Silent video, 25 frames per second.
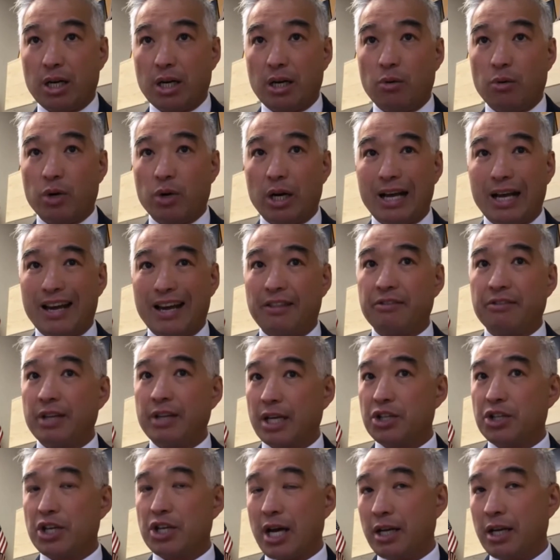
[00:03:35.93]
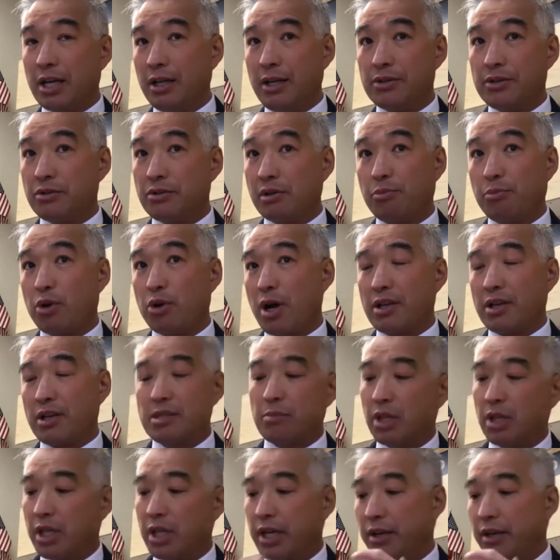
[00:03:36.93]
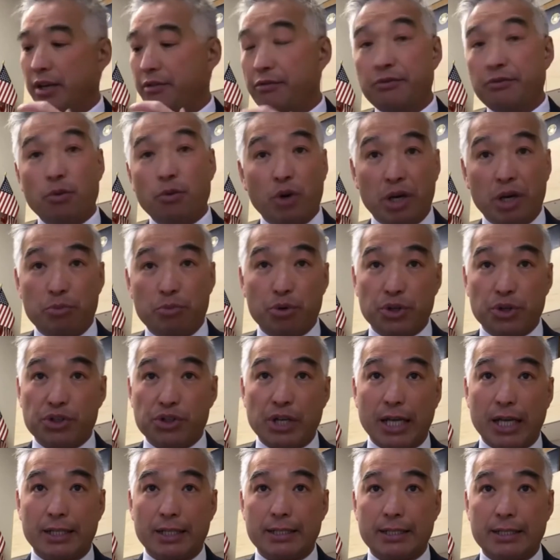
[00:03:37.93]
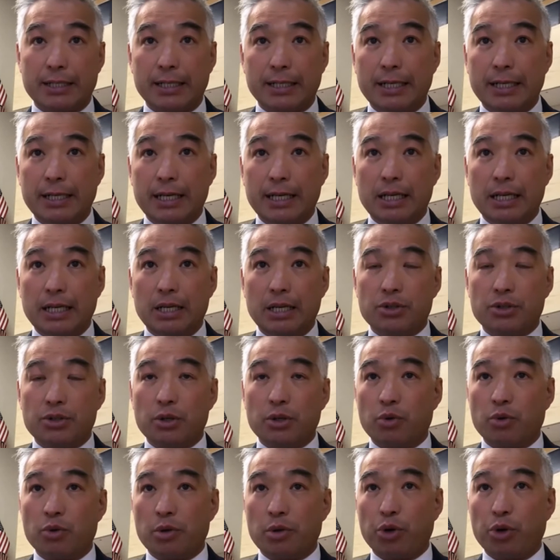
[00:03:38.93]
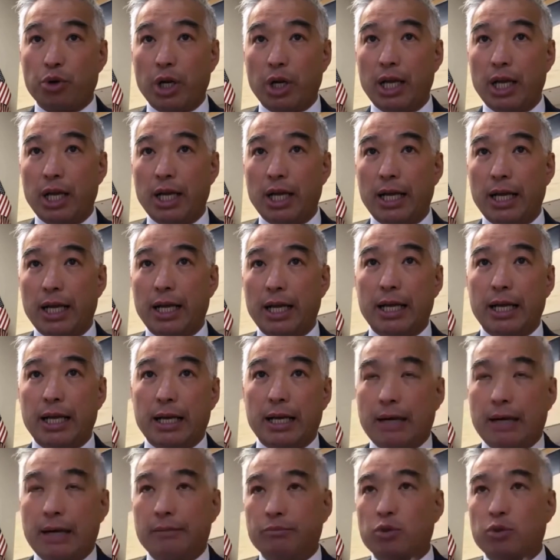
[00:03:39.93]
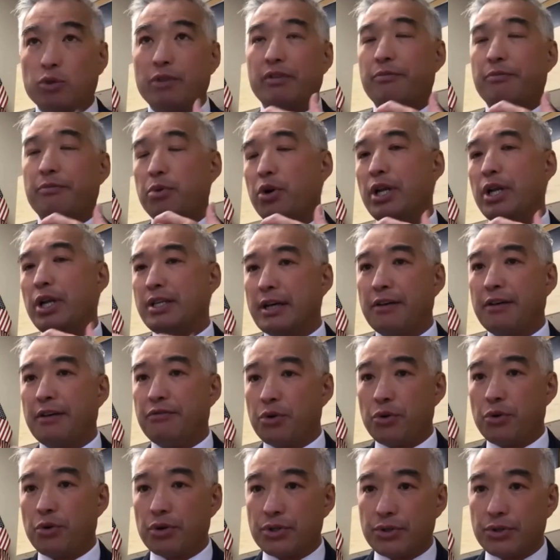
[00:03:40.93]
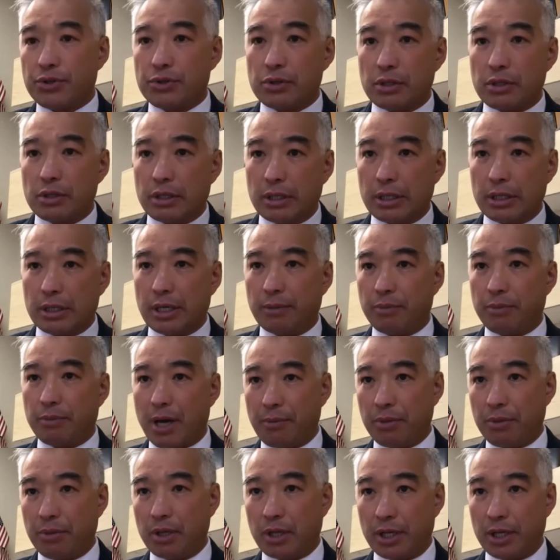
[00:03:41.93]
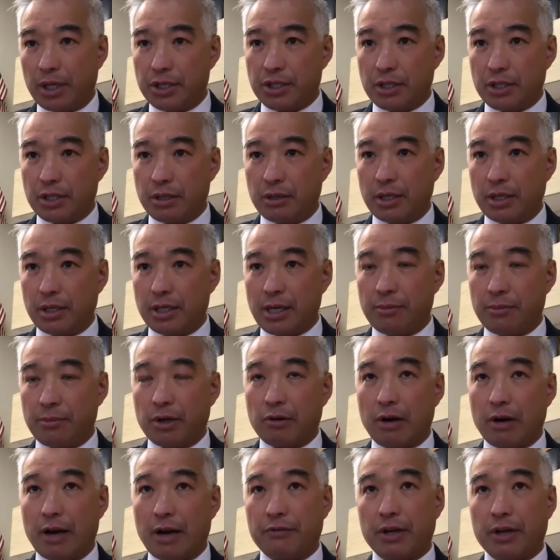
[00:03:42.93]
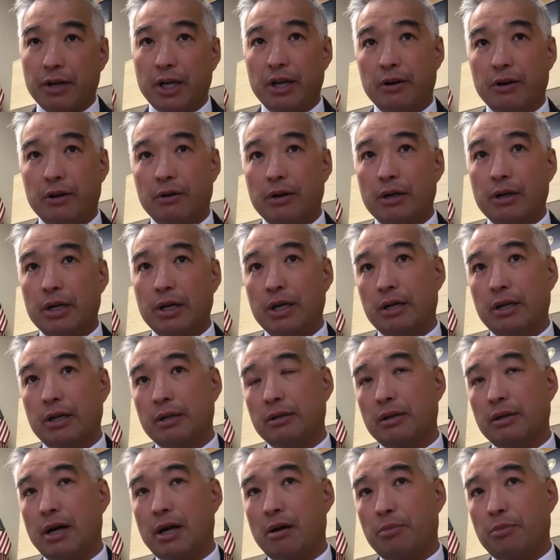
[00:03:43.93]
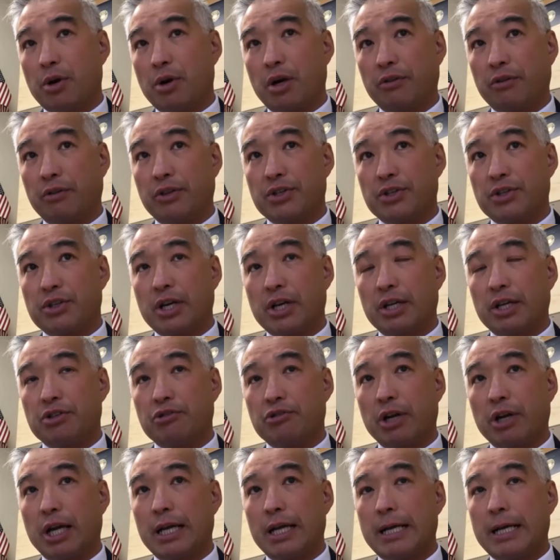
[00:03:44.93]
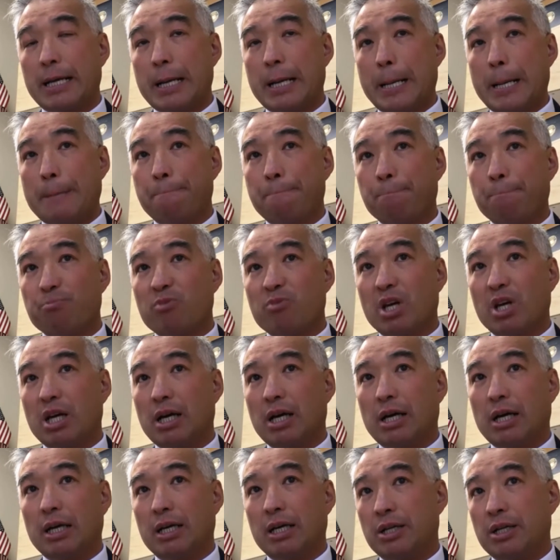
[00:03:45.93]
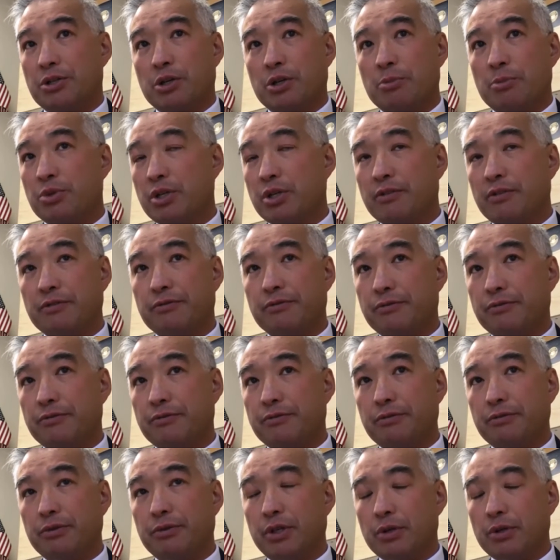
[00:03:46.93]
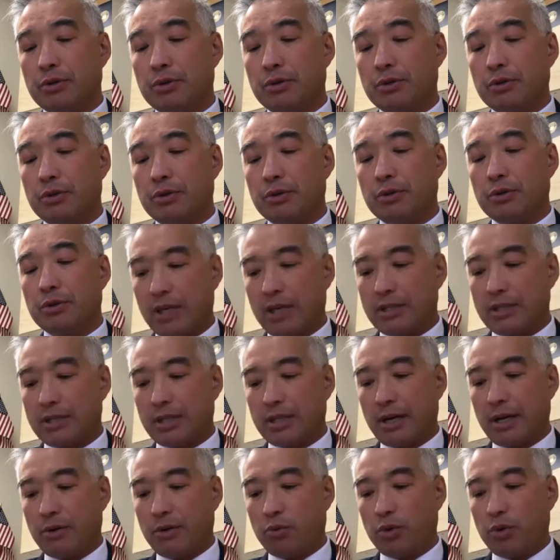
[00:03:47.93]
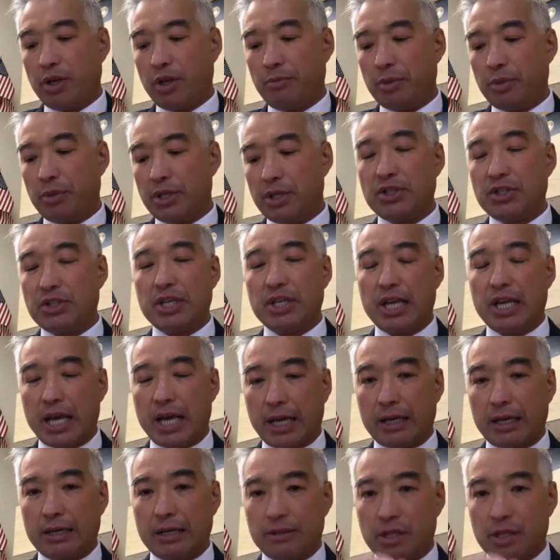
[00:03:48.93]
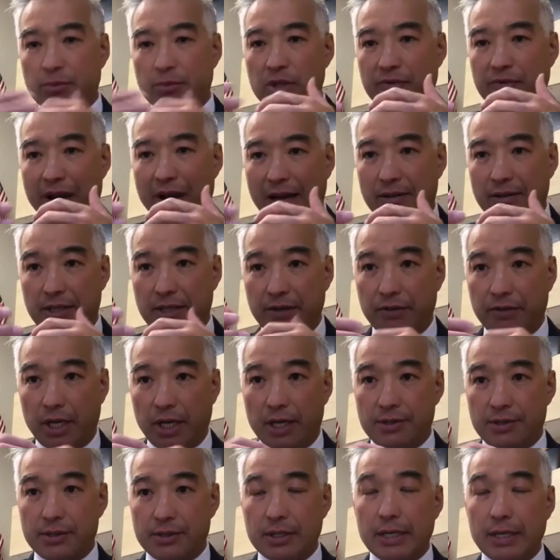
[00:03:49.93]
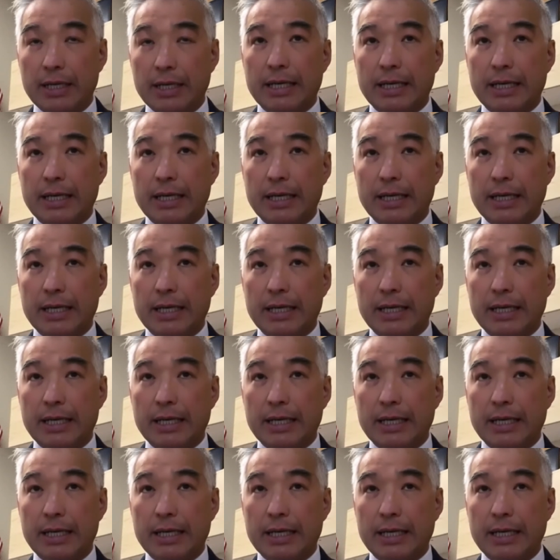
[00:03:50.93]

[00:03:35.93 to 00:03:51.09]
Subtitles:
where ethnic Chinese are approximately 40%. So we're we have a pretty diverse population and demographic here in our part of this country. In terms of some of the things that we've been seeing in terms of activities,